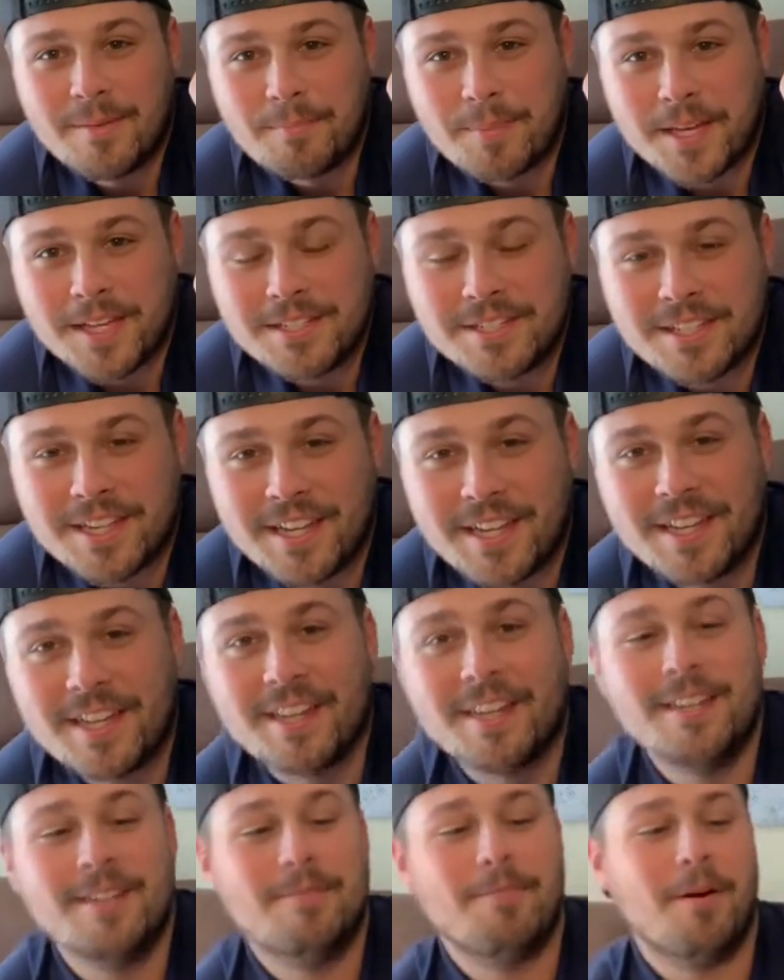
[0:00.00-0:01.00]
Peach
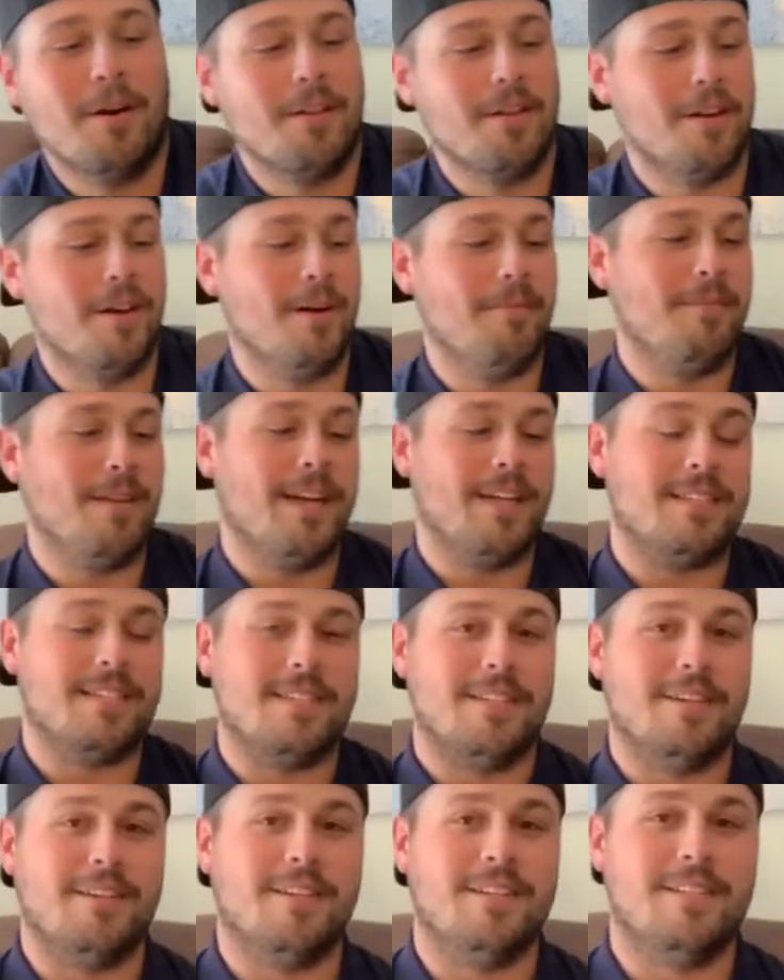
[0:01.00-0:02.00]
Kick, part of their Up Next
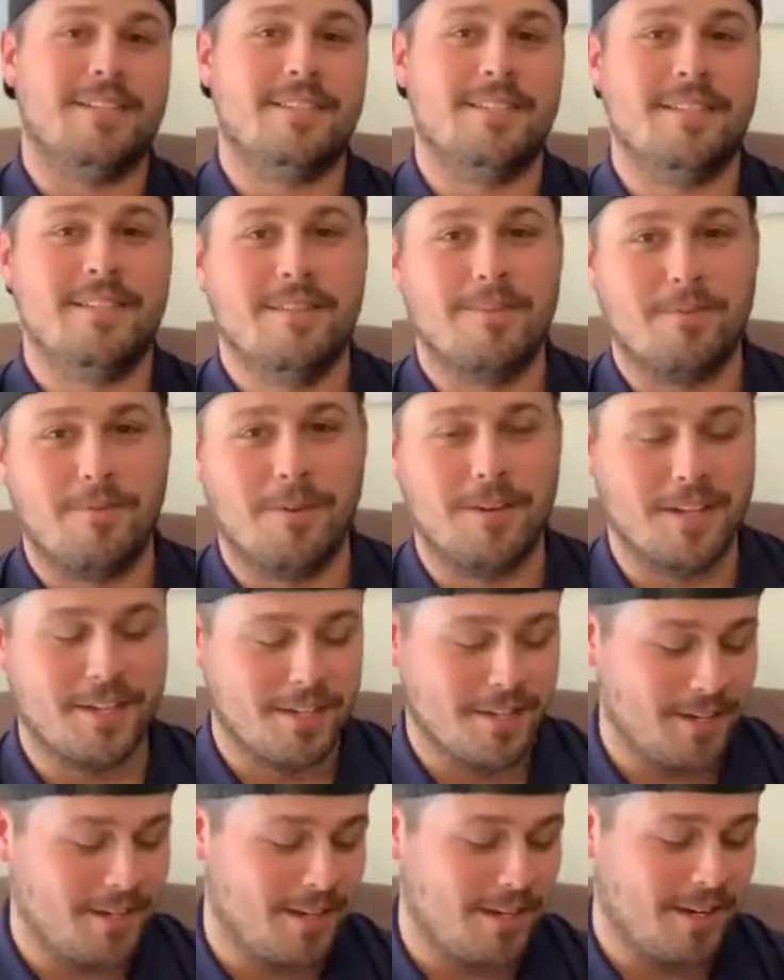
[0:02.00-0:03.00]
series. Really
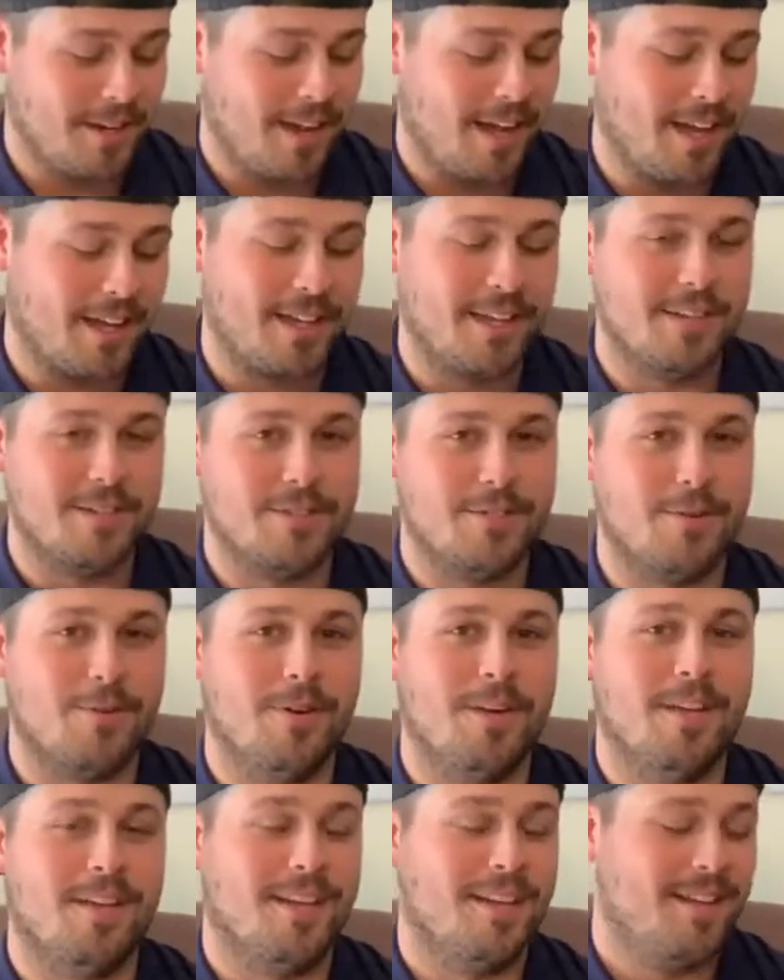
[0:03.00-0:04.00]
good. Like it.
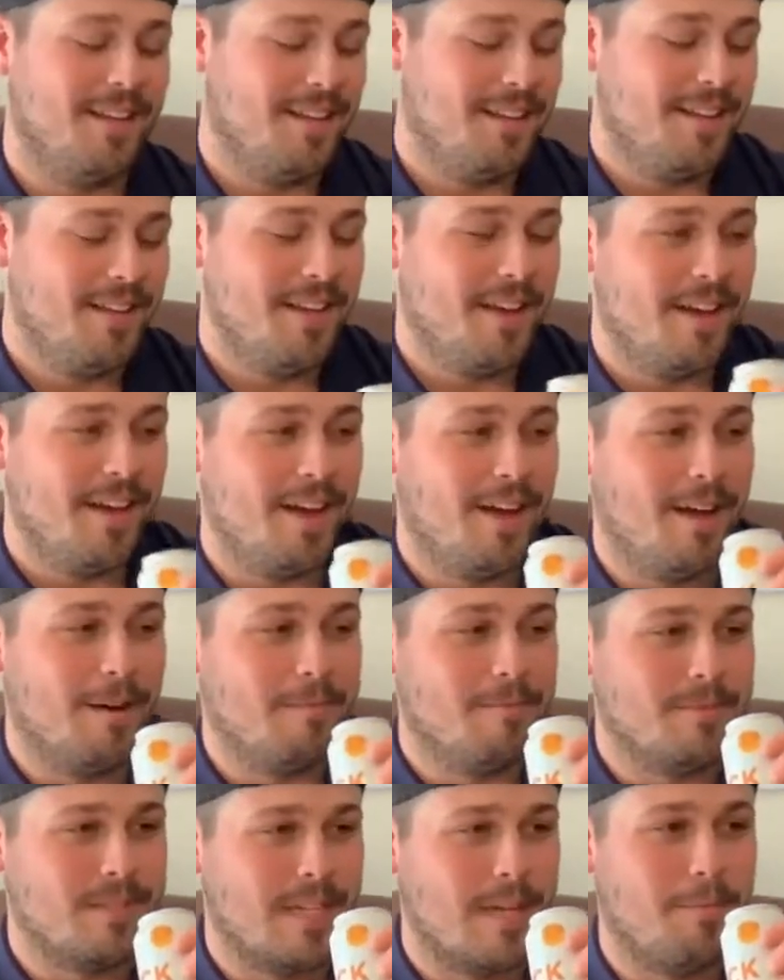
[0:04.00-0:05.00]
Enjoy it.
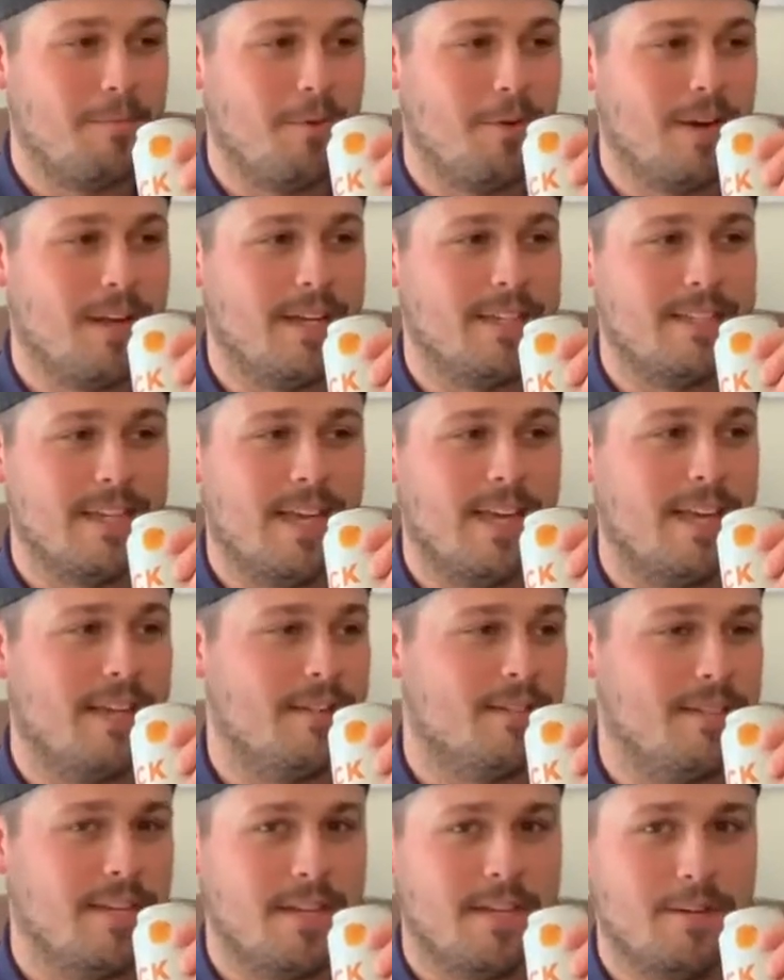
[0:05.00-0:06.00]
Um, 7.8 to
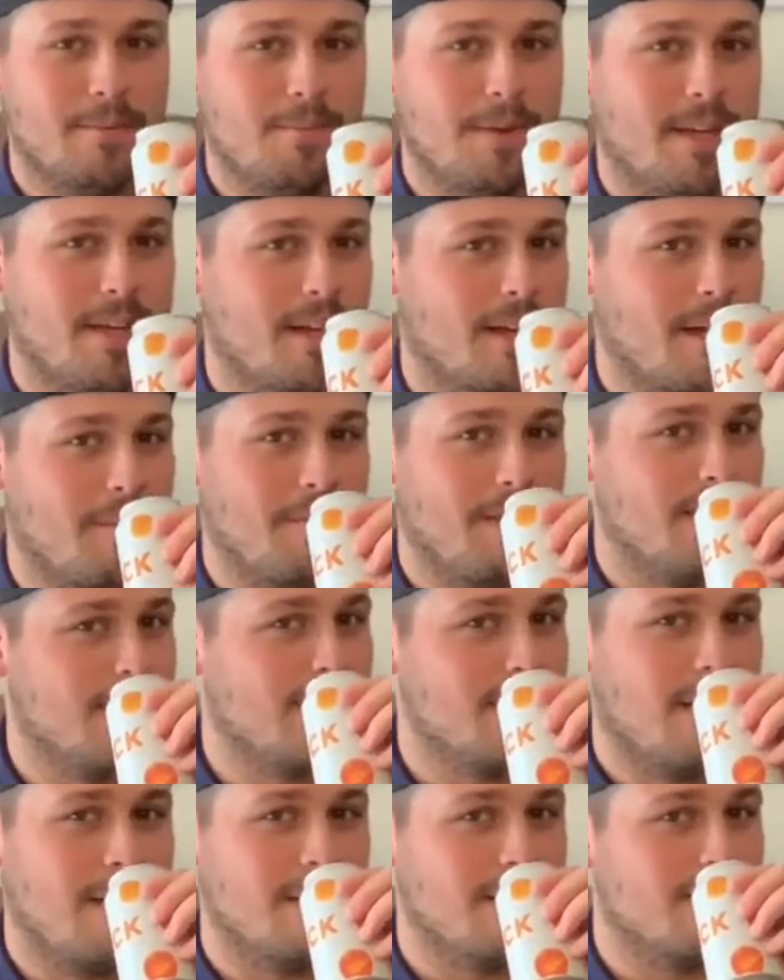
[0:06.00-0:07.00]
8. Take your pick. I mean, it's
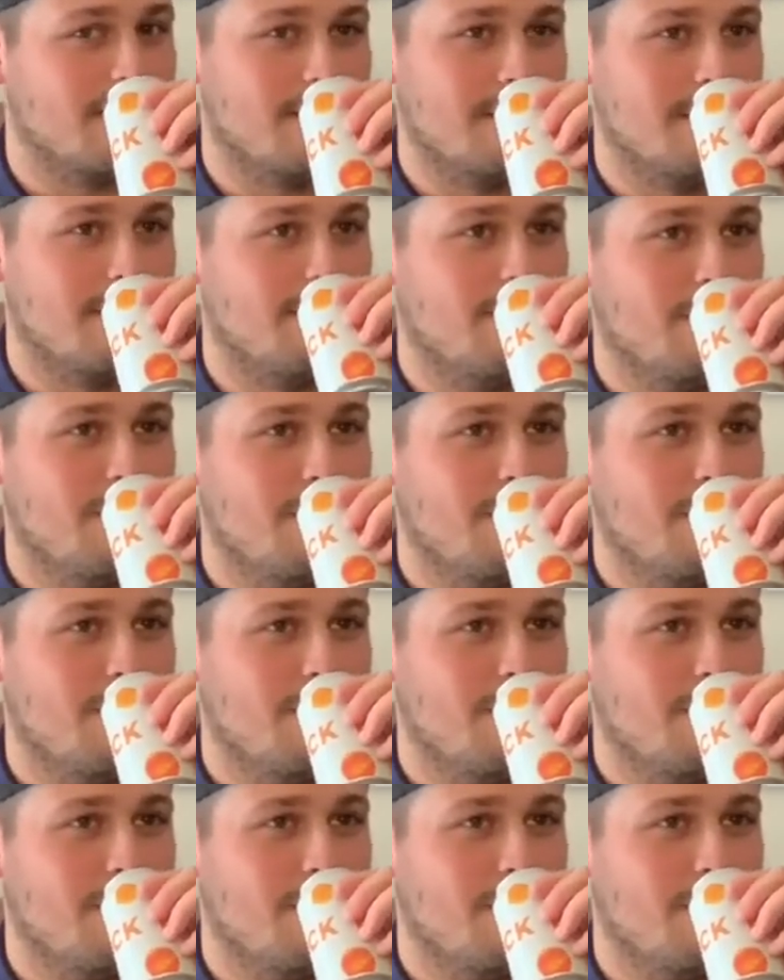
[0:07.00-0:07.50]
honestly.